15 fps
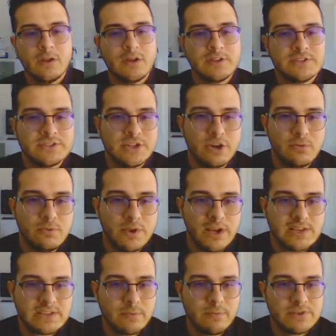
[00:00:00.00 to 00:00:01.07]
So
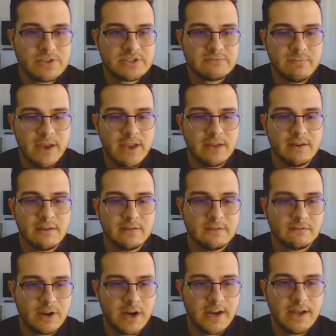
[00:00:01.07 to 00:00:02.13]
here's the one we just made
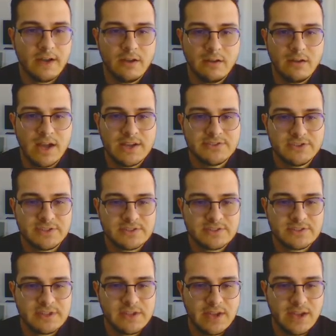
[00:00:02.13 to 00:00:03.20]
right now, as you can
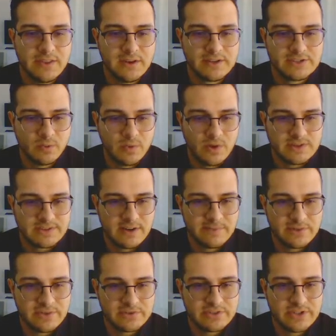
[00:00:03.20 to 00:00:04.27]
see, and here's the ones that I've
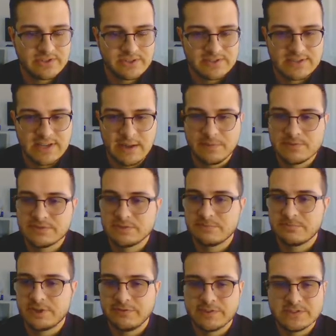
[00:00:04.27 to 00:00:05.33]
been using as examples in the
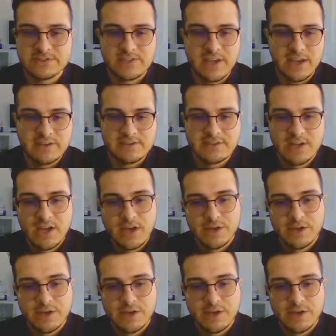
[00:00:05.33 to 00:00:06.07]
previous days.